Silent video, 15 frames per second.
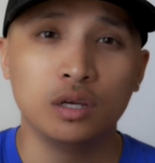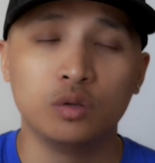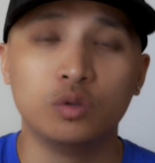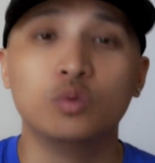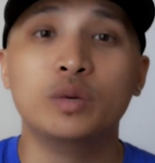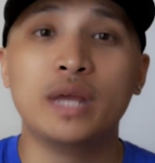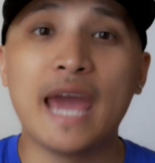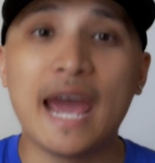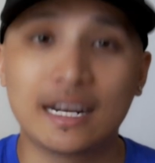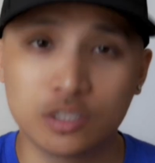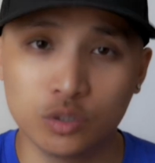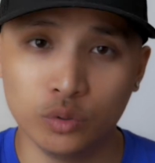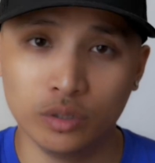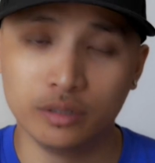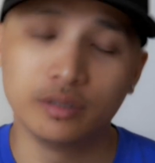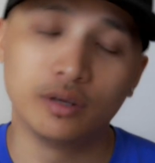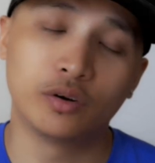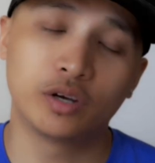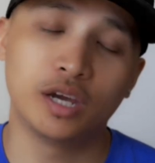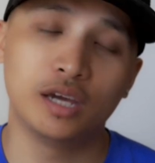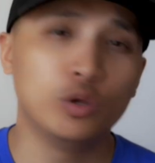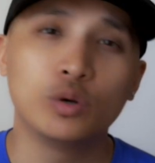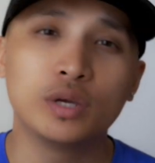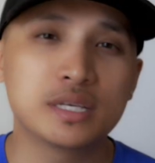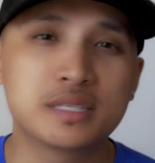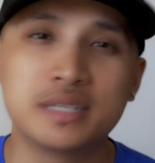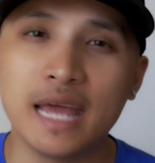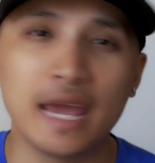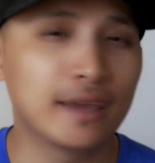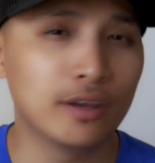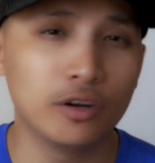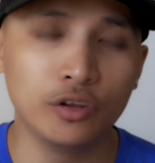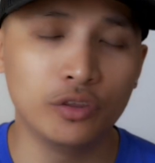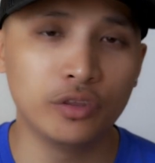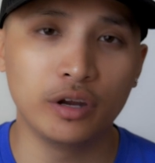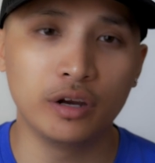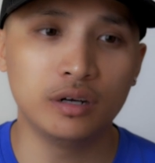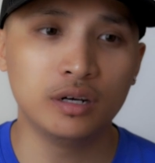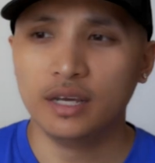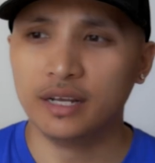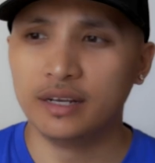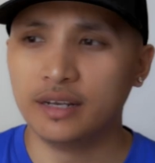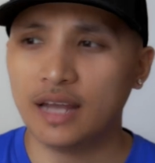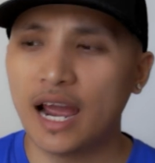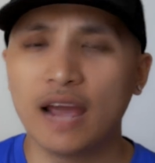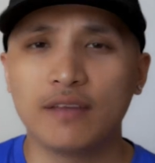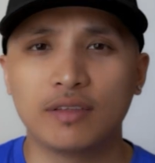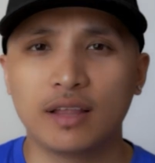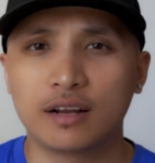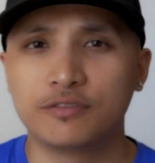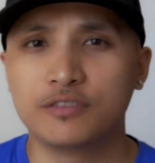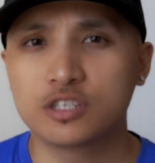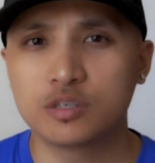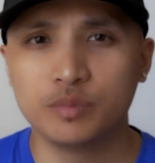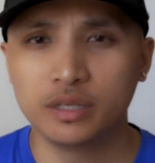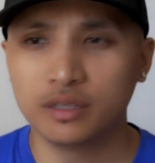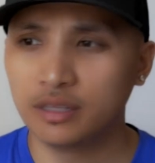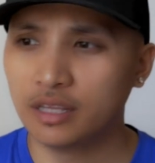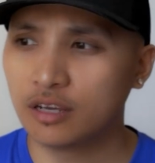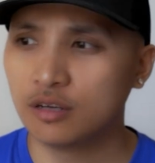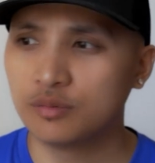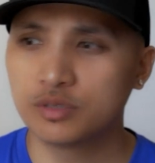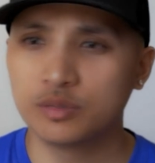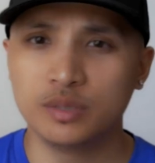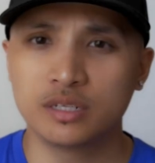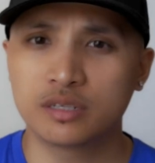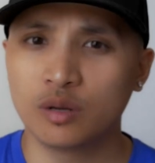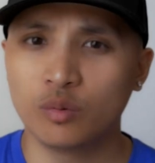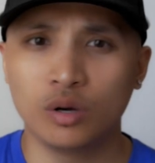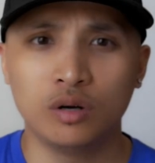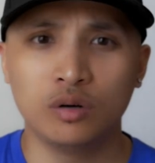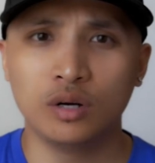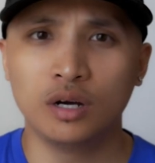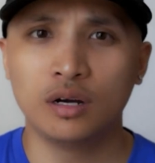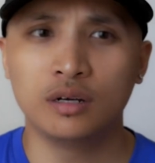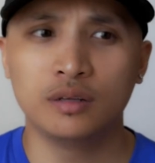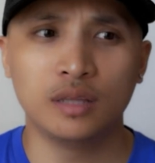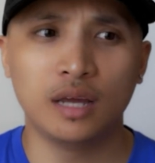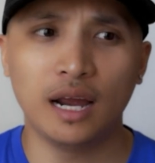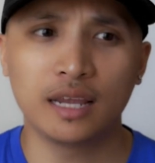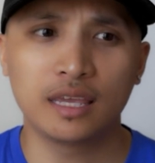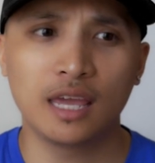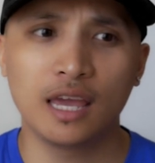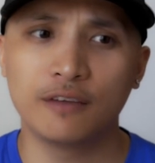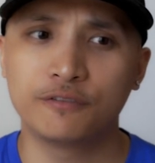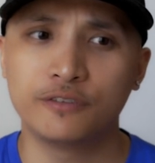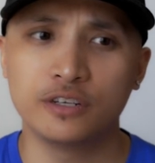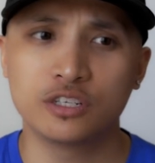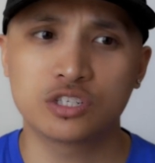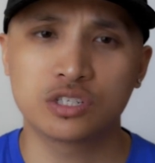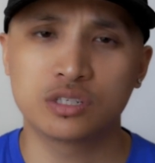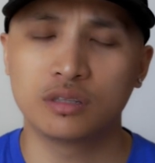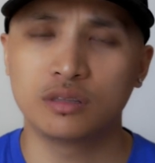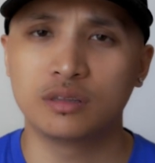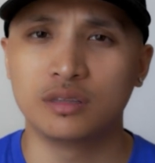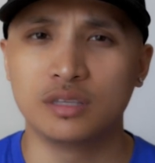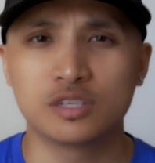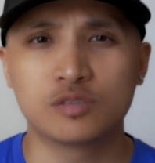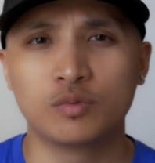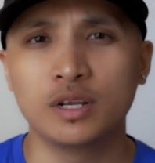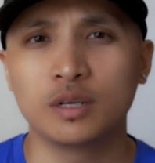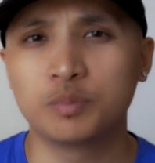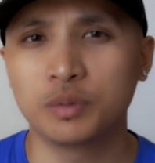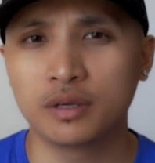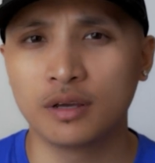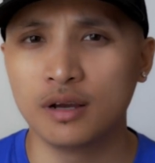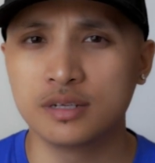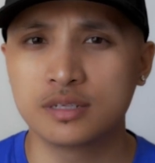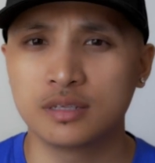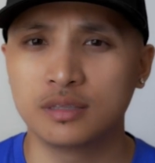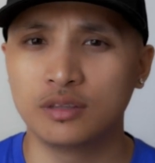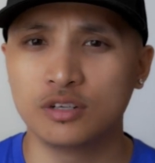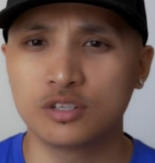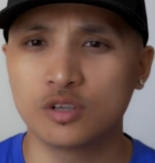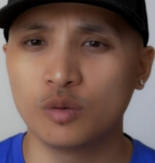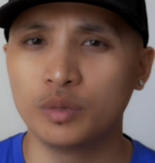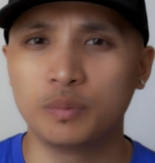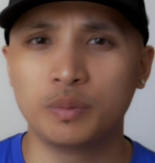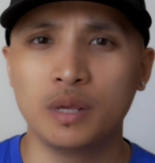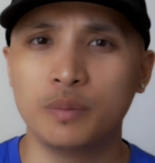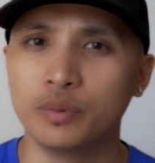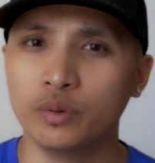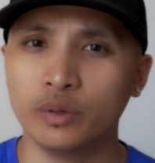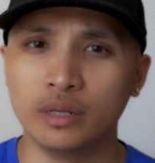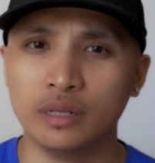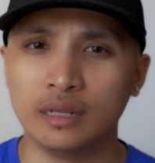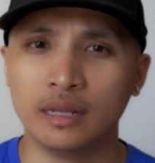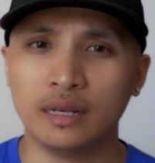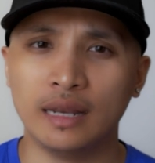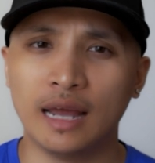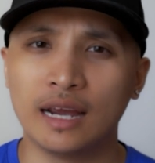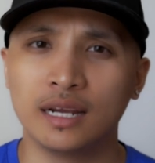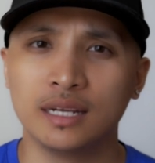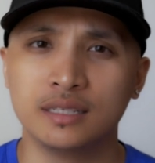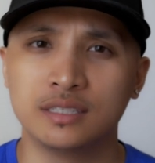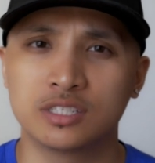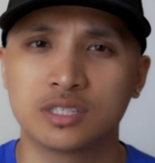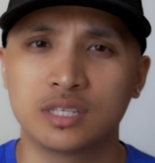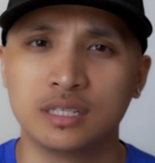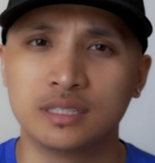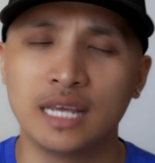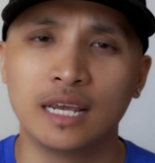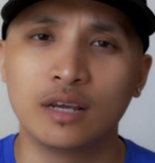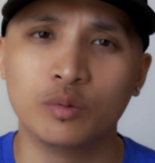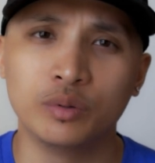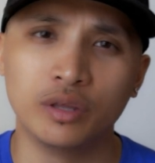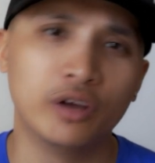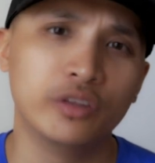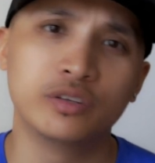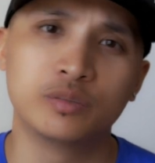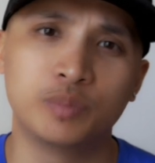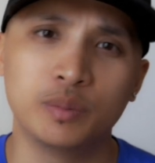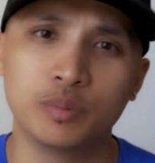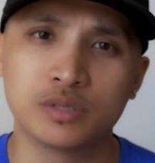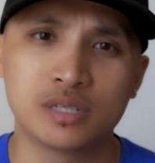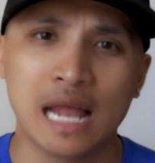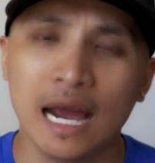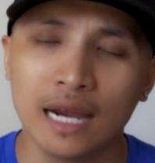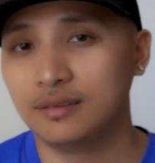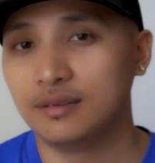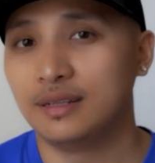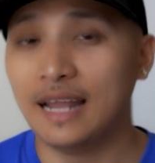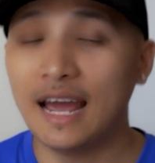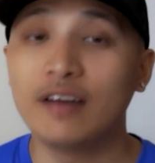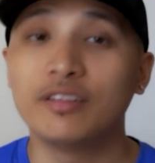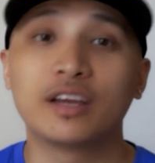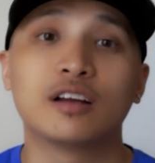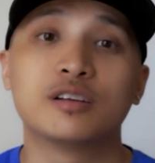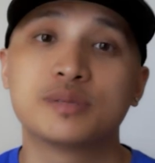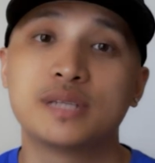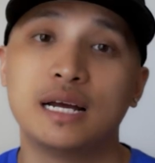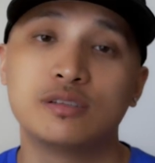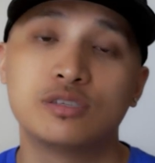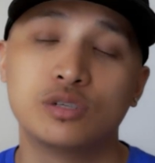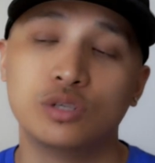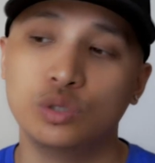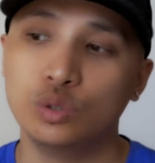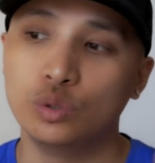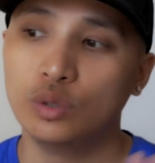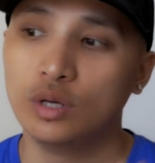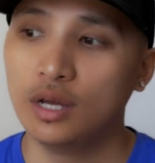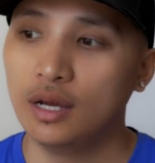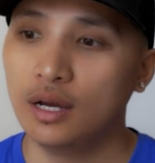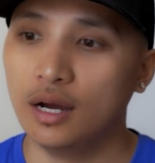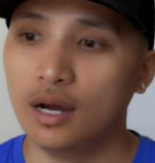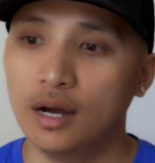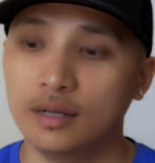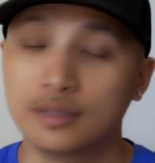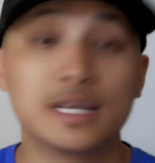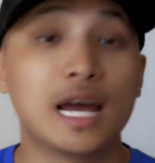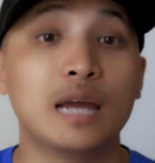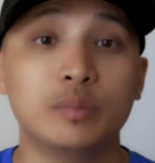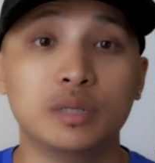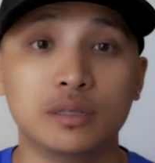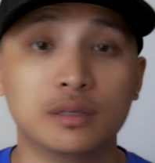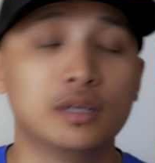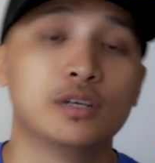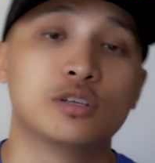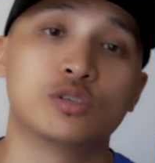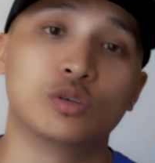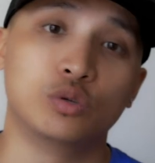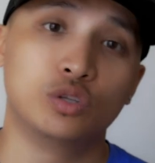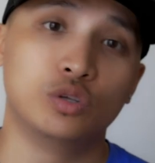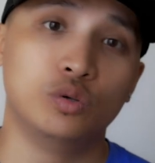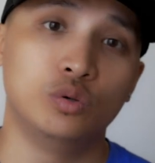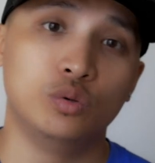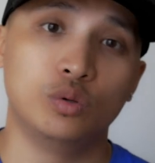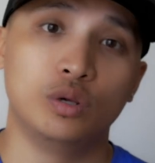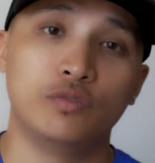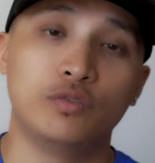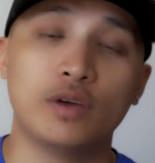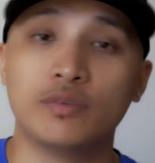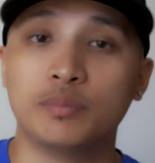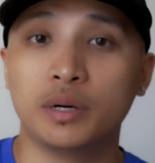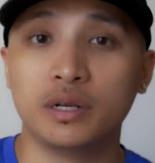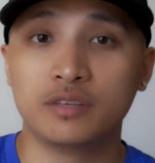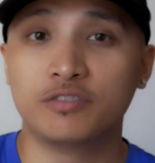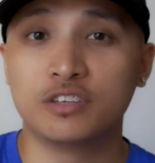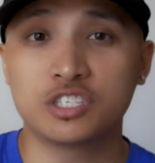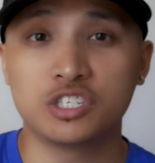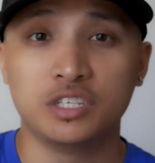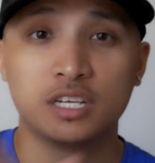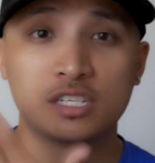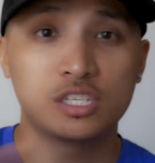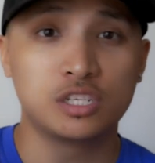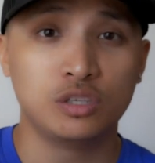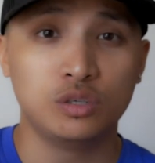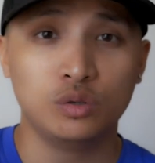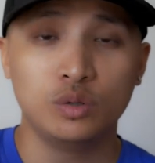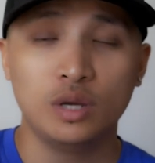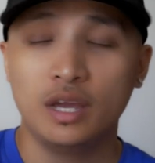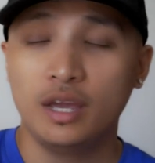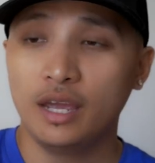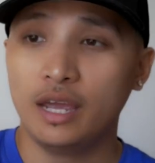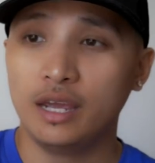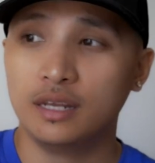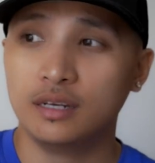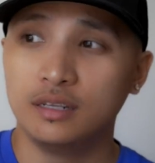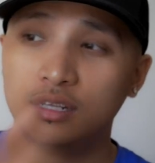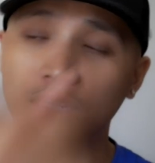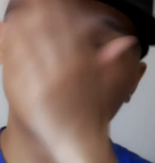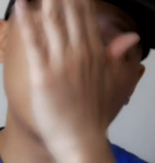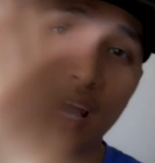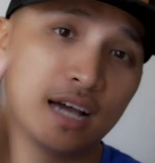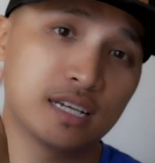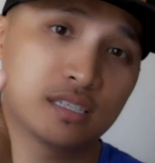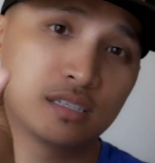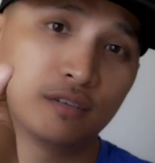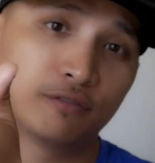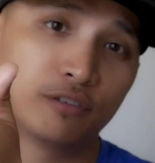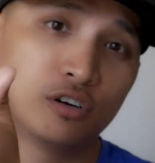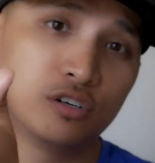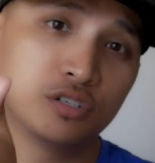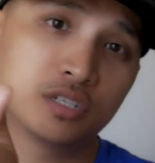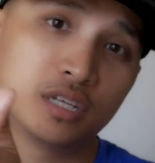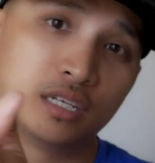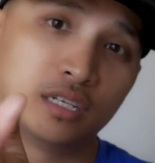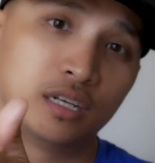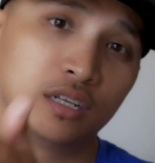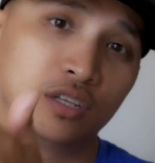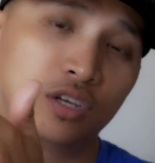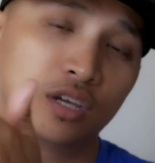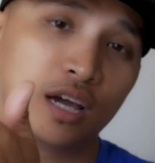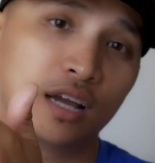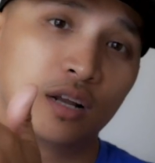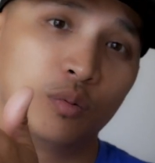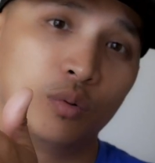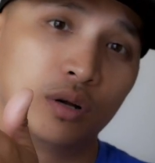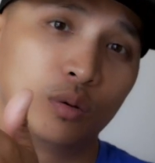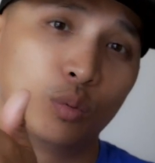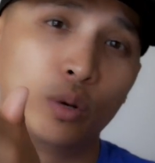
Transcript: You react to it, okay? You'll get snagged here and there, and I have a lot of fishermen that they come to me and say, well, uh, I can't fish this rig because there's so many people, and, and I just get tangled with other people's line. Now that comes down to uh, timing. So you, if you have a buddy fishing next to you and he casts it first, and then you kind of want to